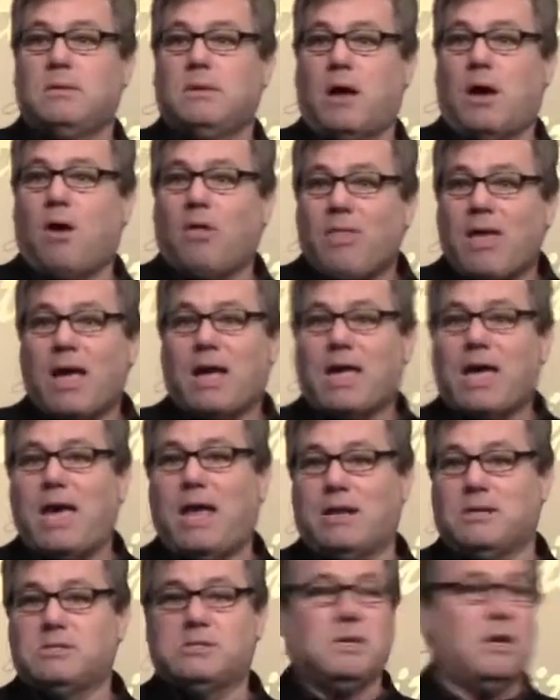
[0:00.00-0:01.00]
all that
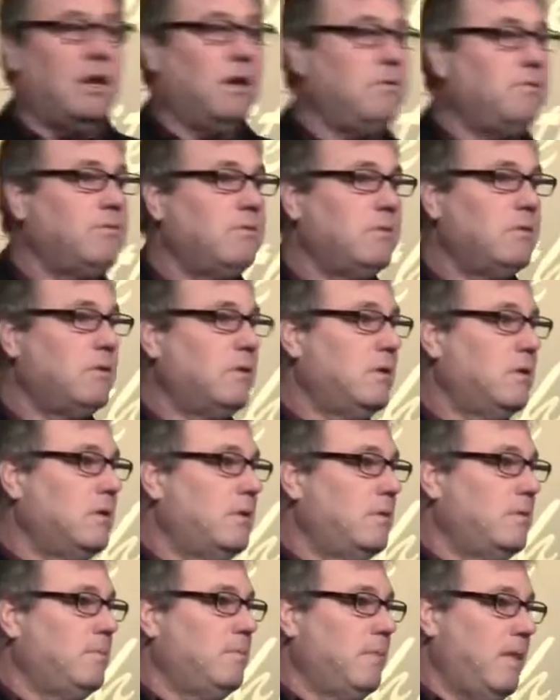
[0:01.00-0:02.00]
kind of stuff.
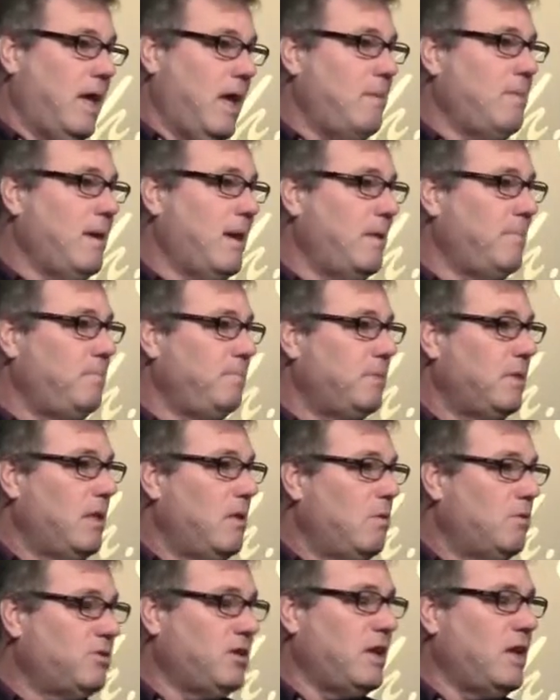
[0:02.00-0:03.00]
Amen.
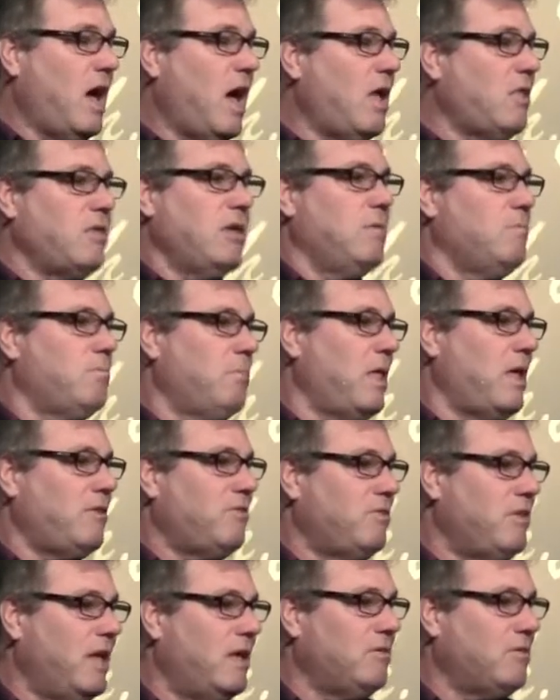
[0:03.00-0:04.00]
Well, see, God doesn't
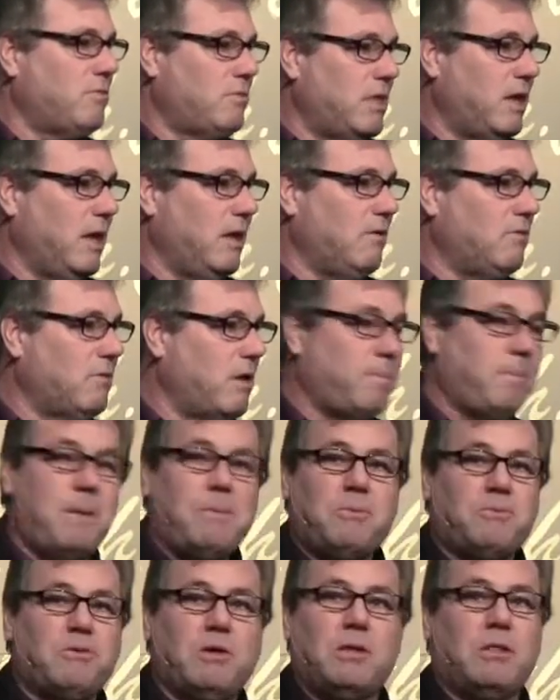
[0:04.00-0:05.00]
bless dens of thieves. Now,
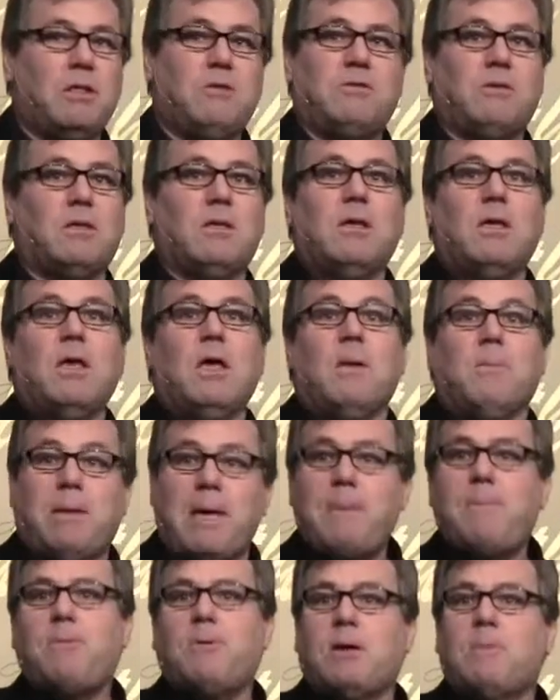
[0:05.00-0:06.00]
people say, listen,
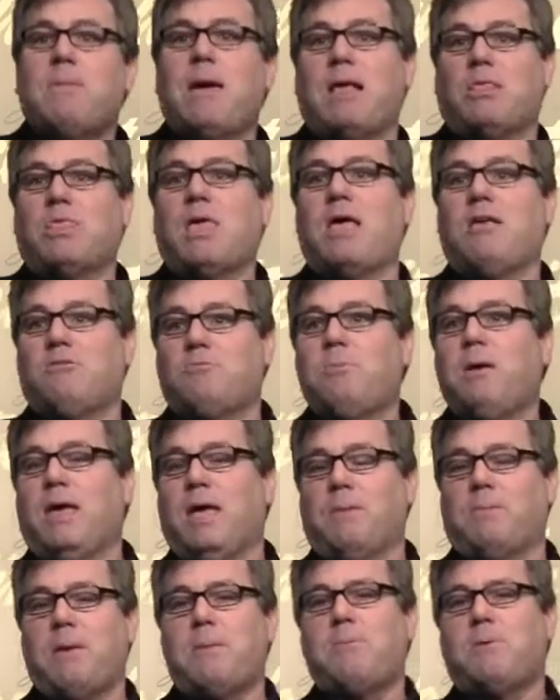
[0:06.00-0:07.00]
people can make things
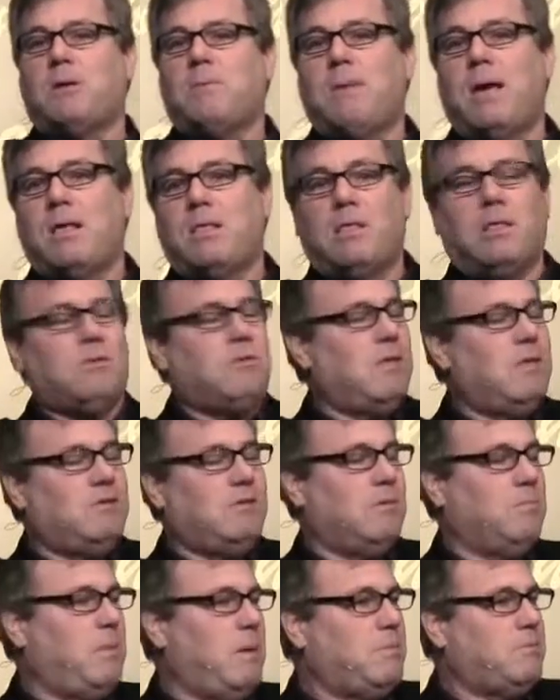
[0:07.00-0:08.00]
big. People can make,
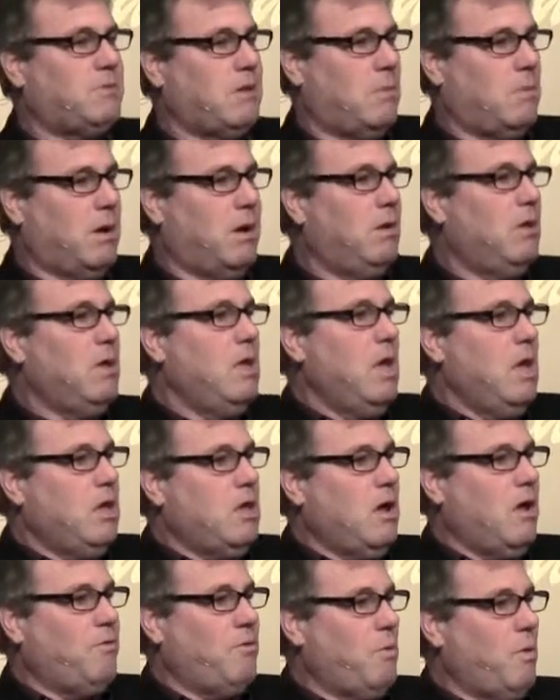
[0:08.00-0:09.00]
listen, people say, well,
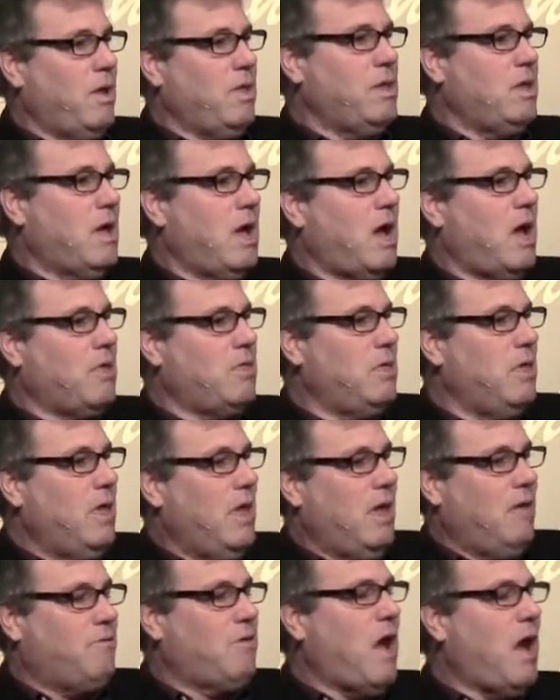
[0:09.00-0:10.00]
you know, if it wasn't
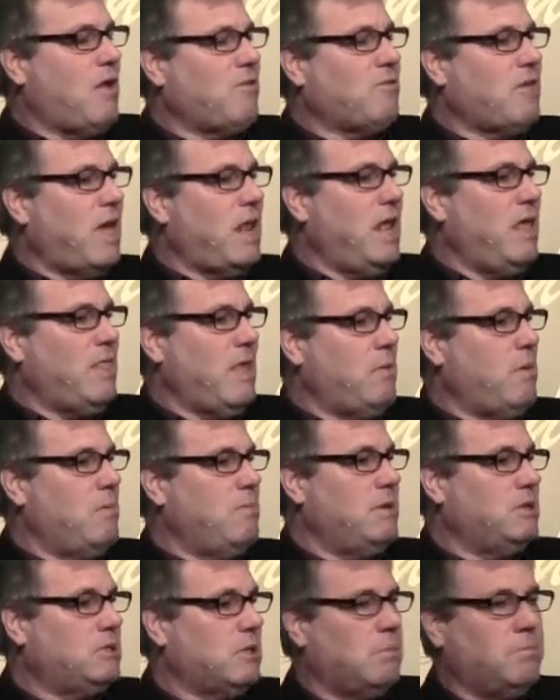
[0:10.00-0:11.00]
God, if God's not in it, they
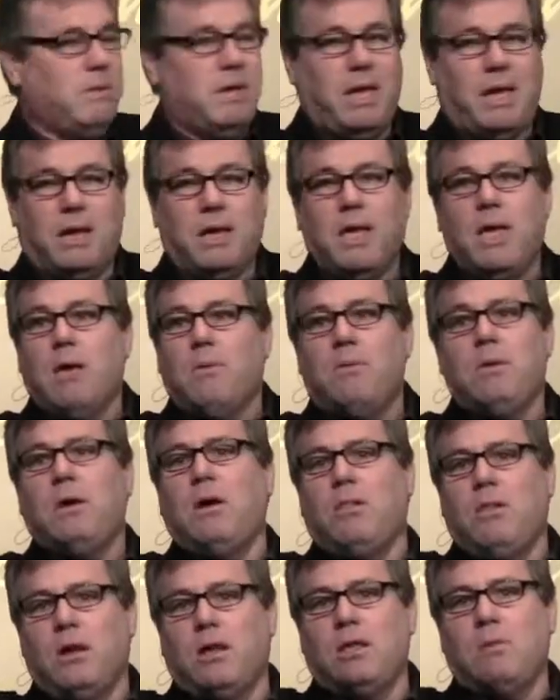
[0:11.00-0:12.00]
wouldn't be so big. We
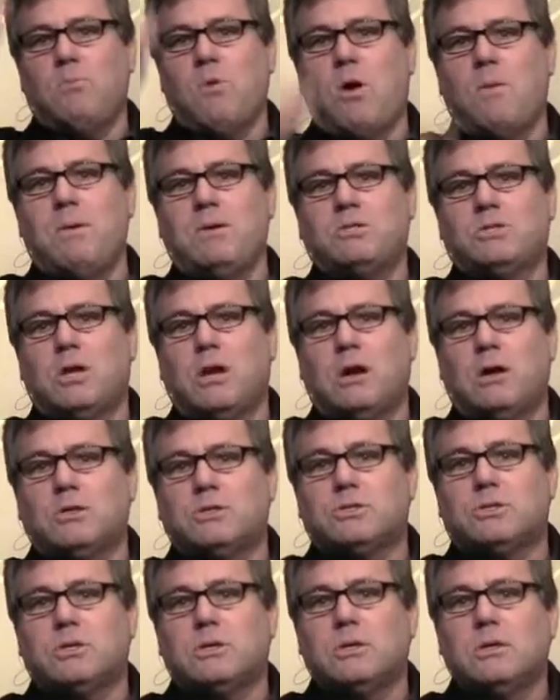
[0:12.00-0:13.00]
go look at the Mormon
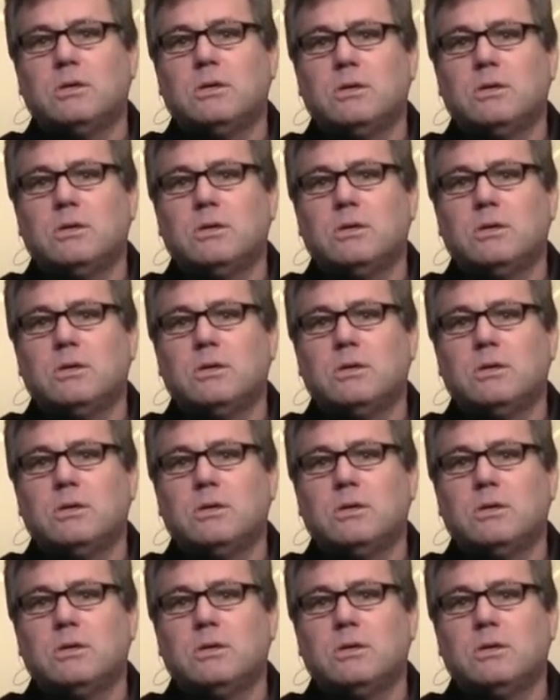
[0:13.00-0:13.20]
church.